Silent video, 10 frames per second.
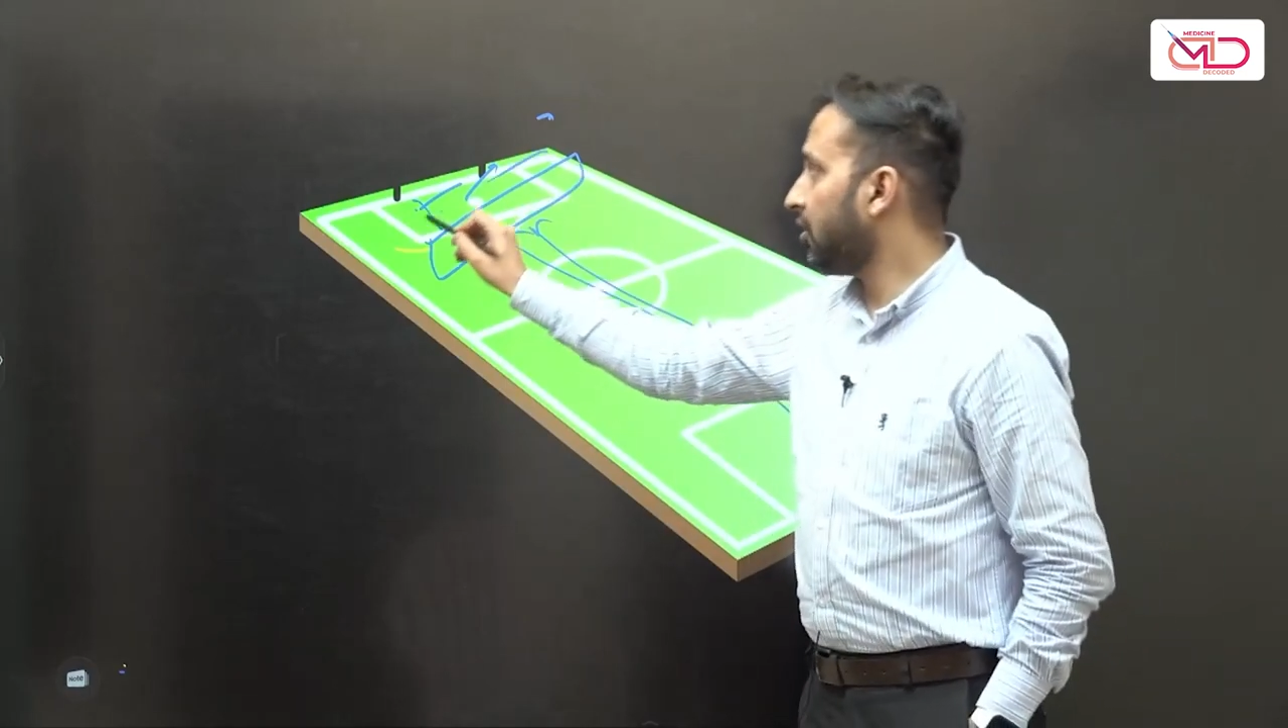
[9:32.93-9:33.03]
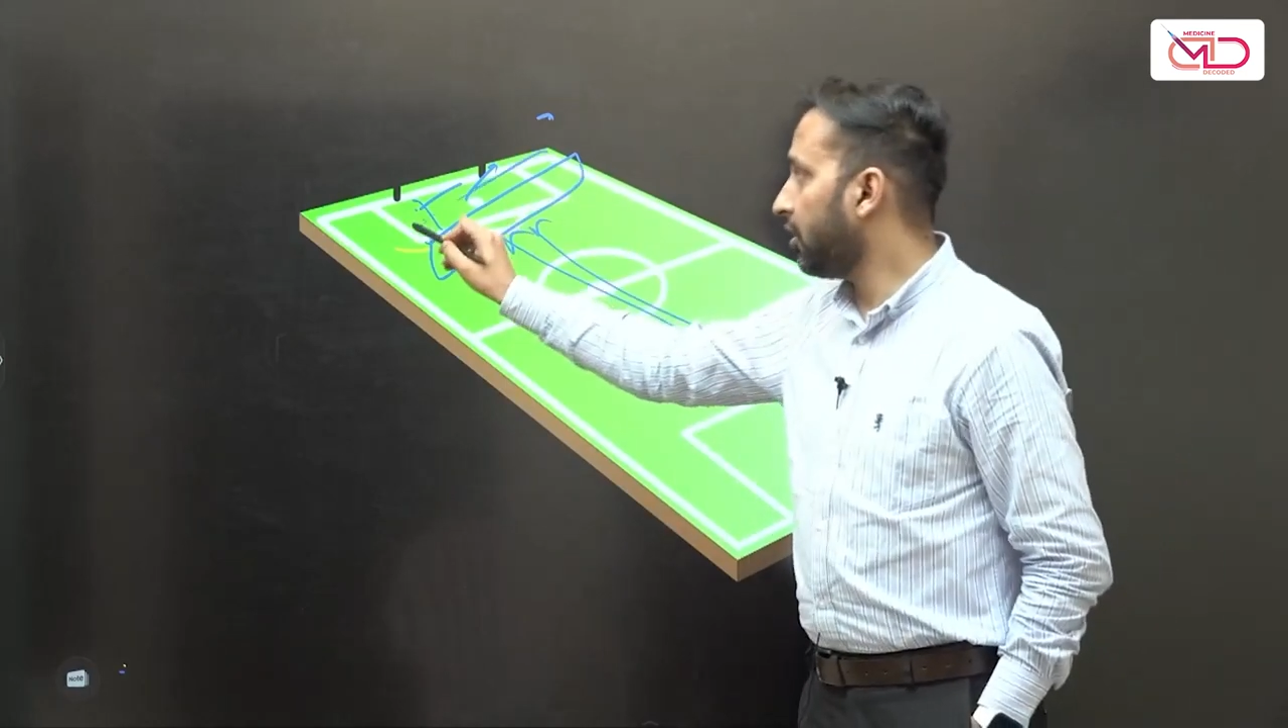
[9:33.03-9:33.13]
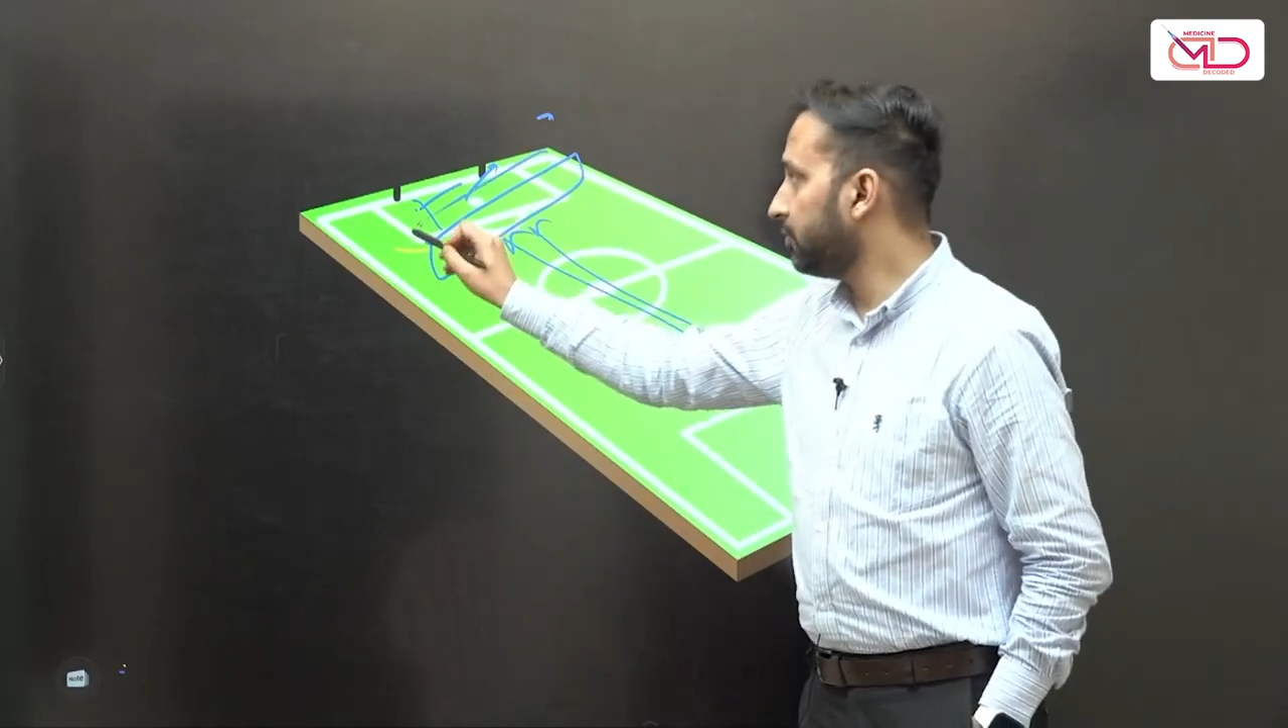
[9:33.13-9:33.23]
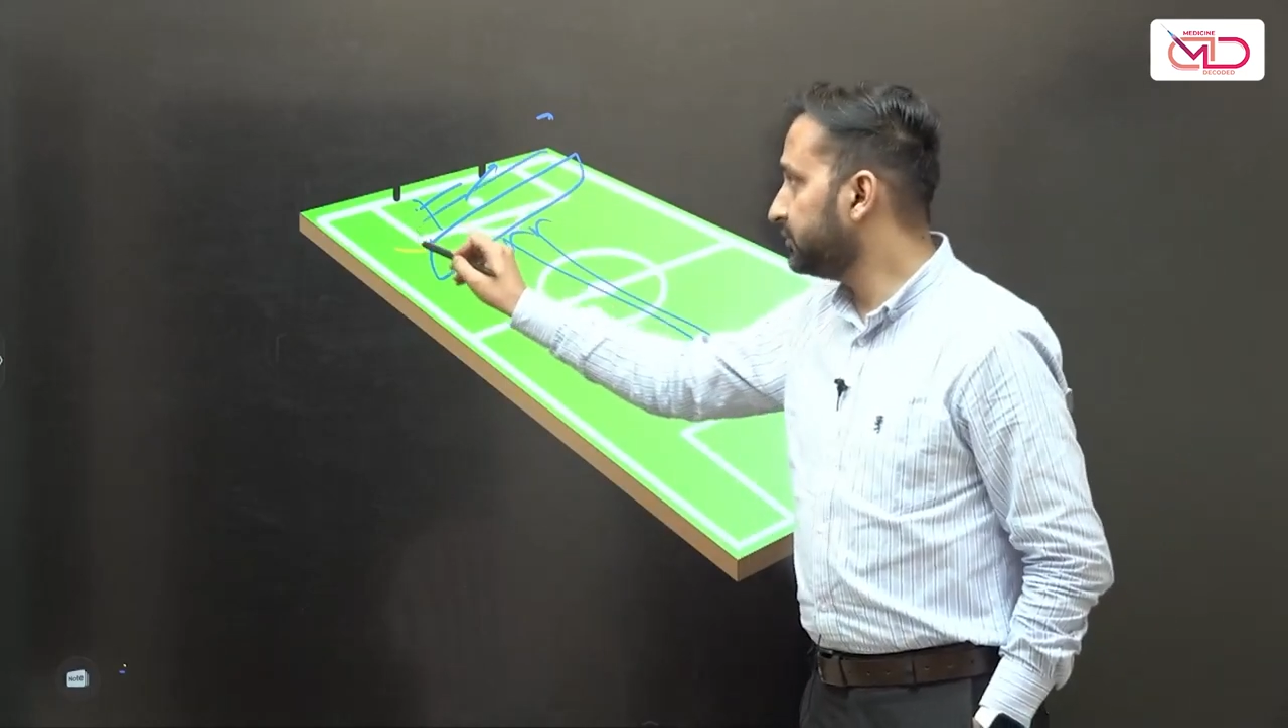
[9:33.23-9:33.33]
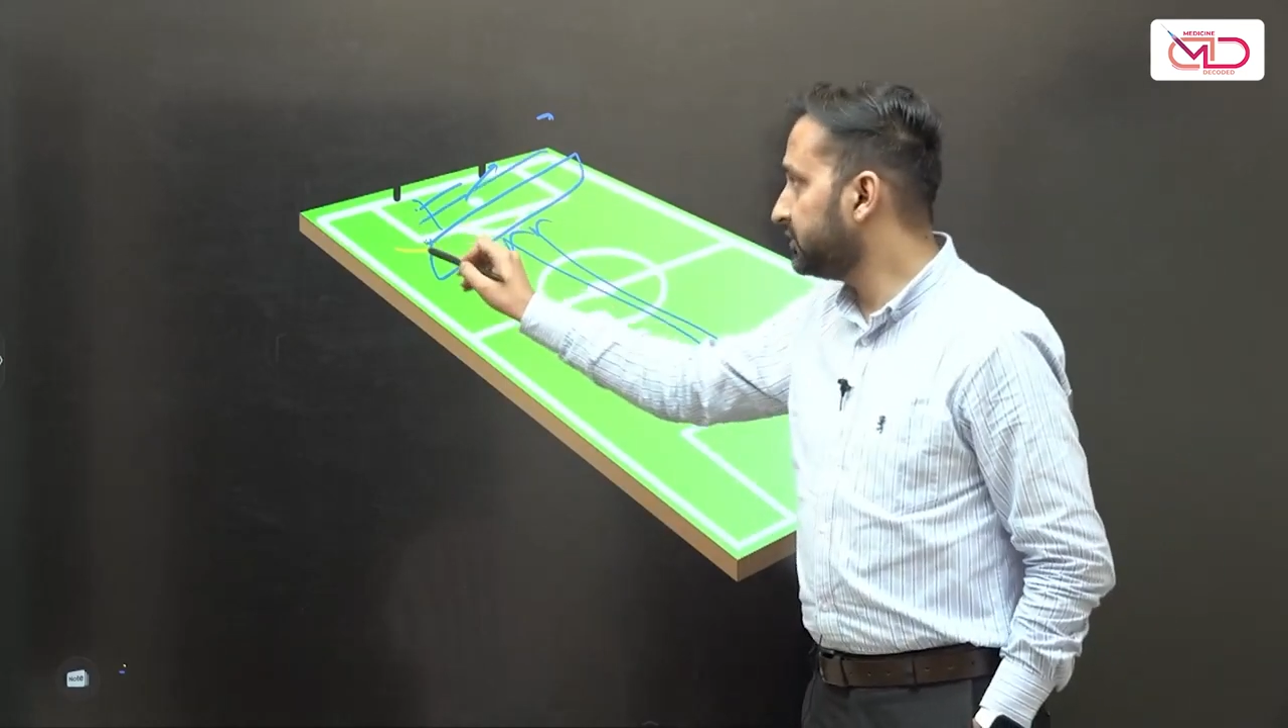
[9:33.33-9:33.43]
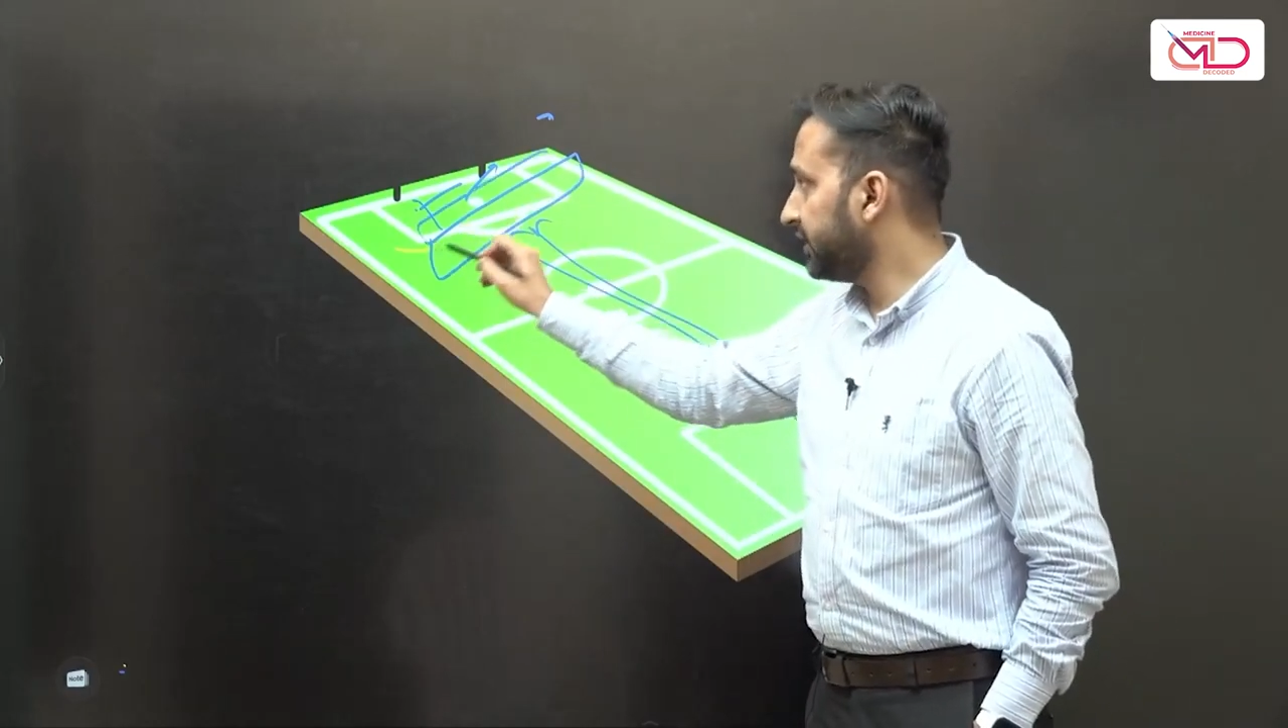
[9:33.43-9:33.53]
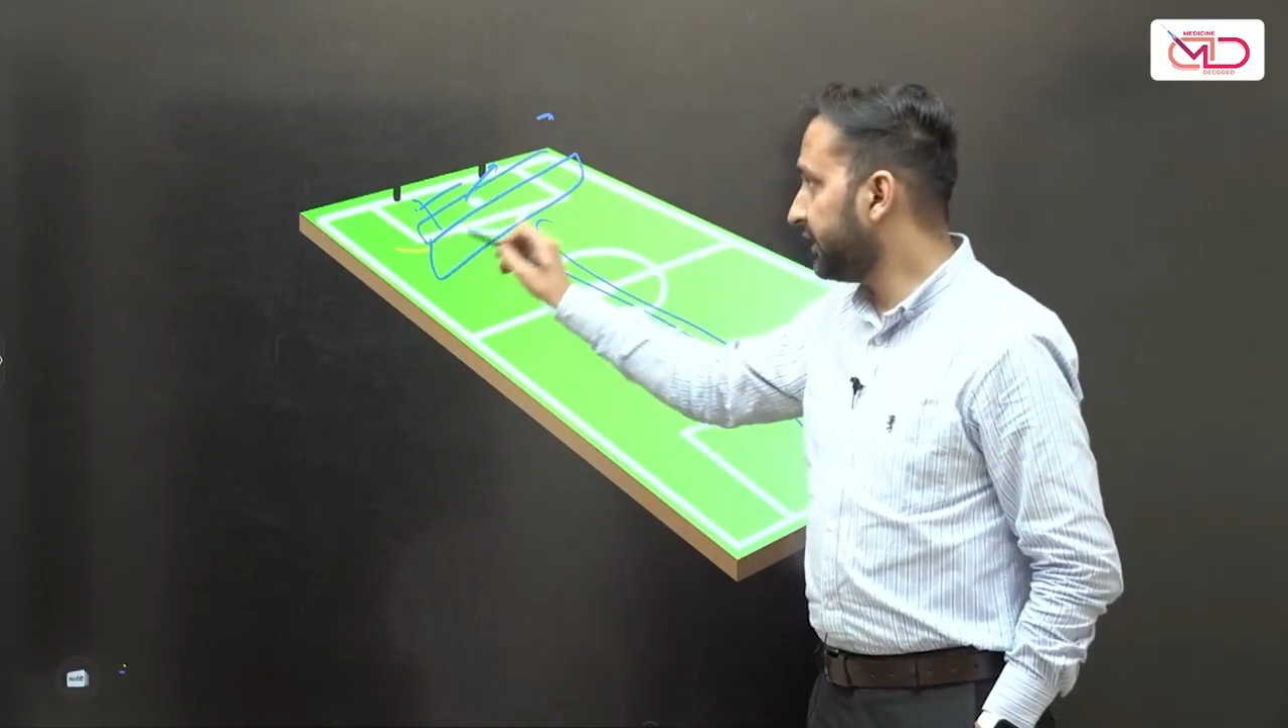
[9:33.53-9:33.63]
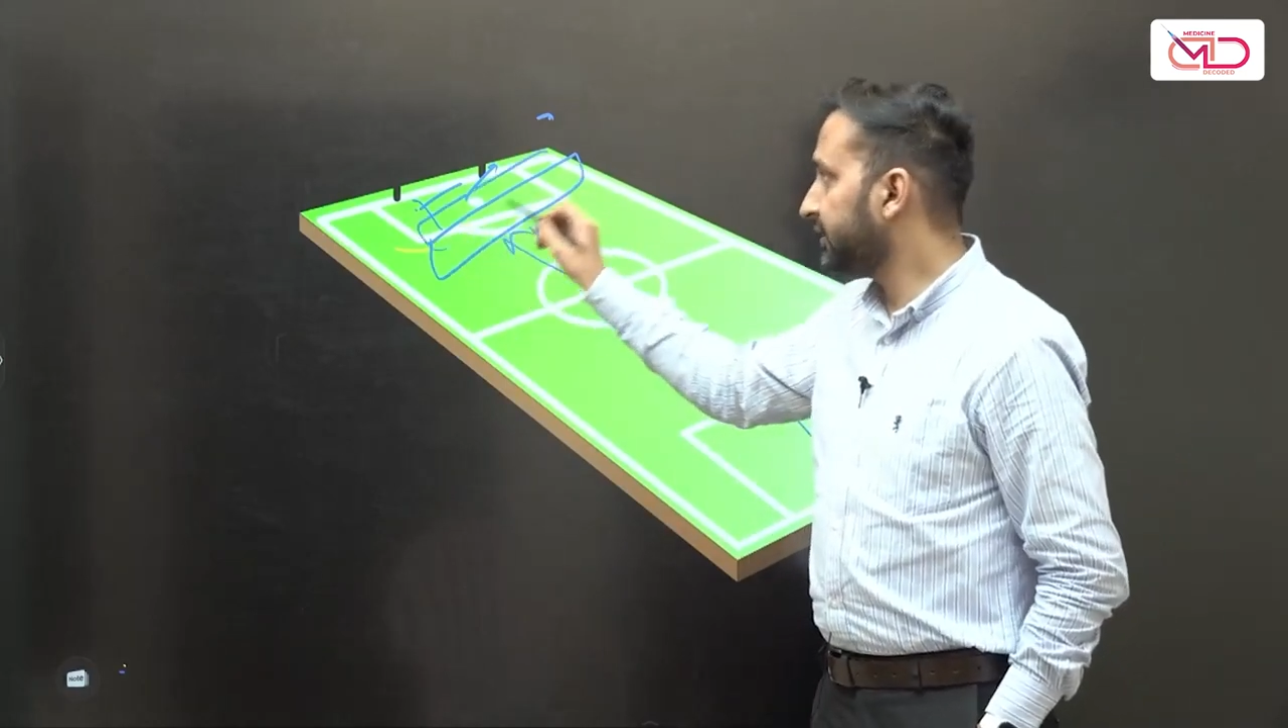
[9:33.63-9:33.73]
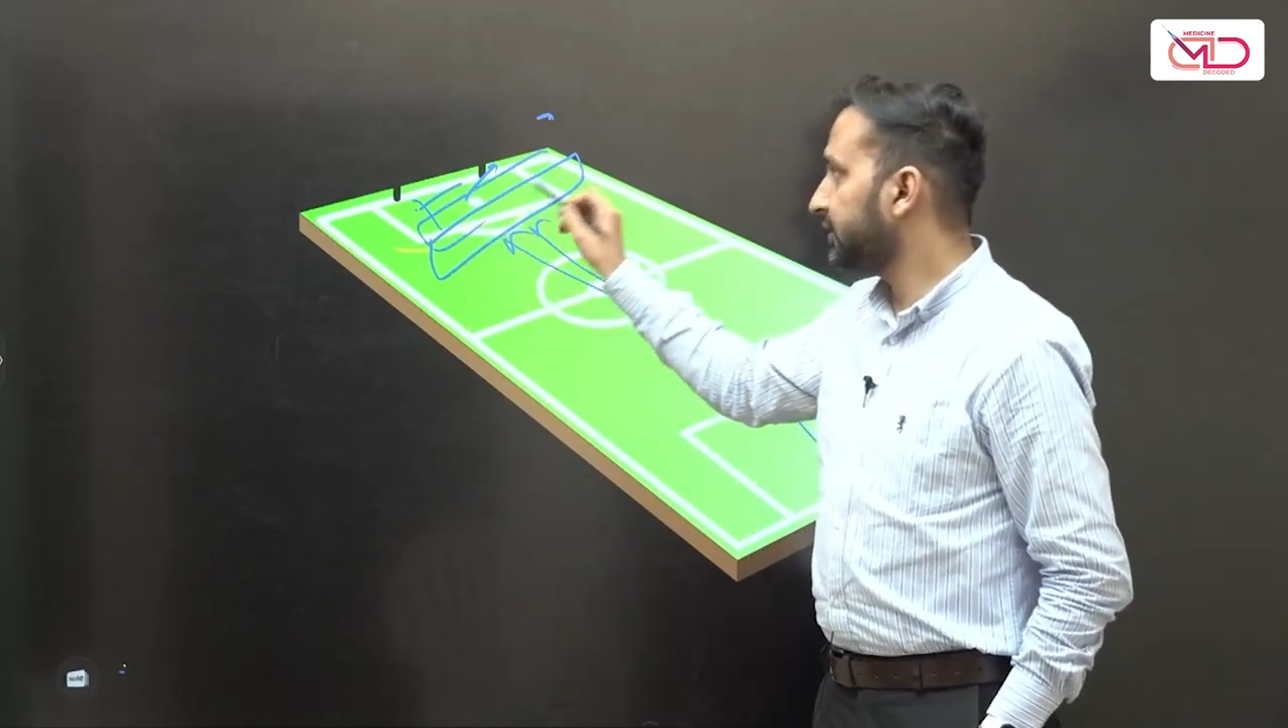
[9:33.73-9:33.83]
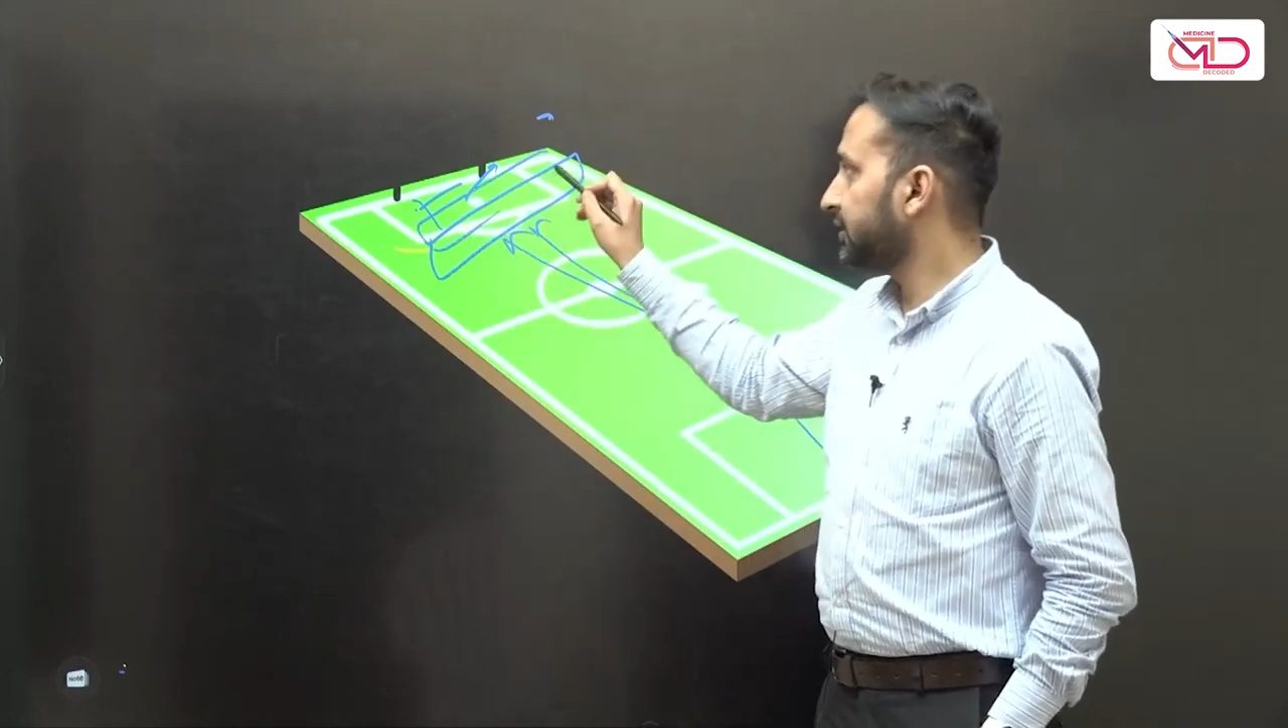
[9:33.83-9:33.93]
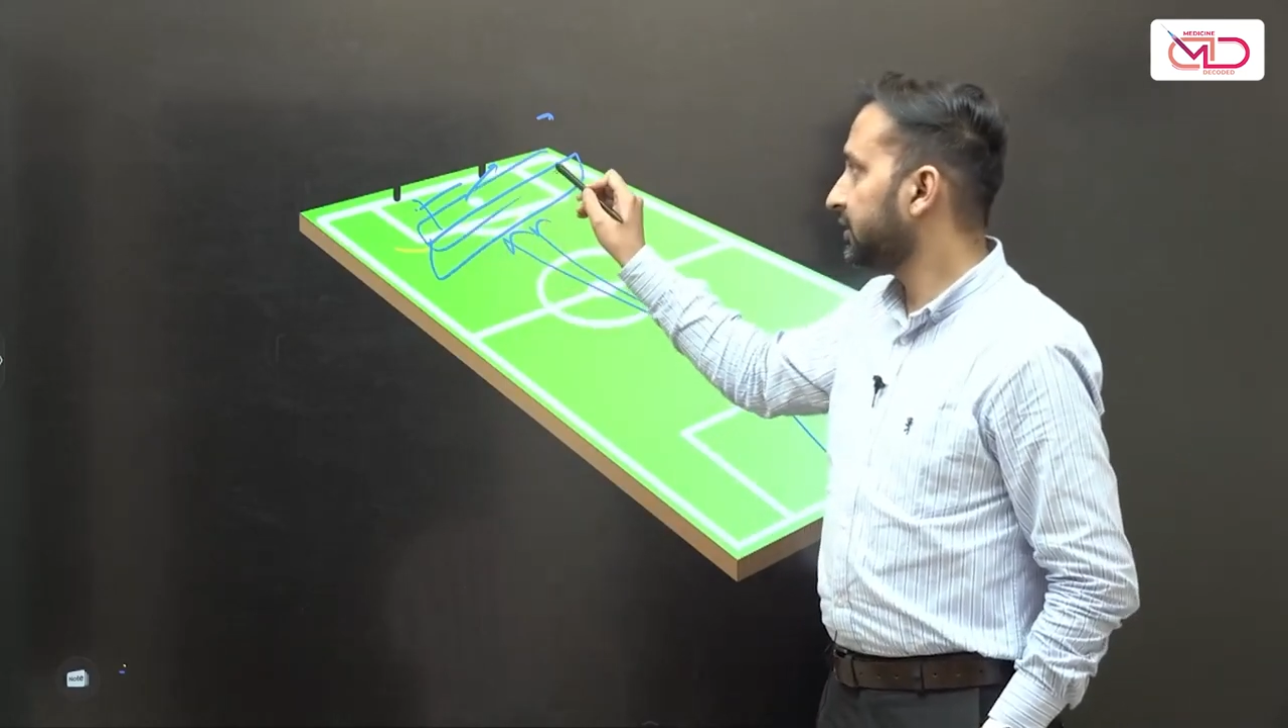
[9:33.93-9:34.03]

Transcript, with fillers: object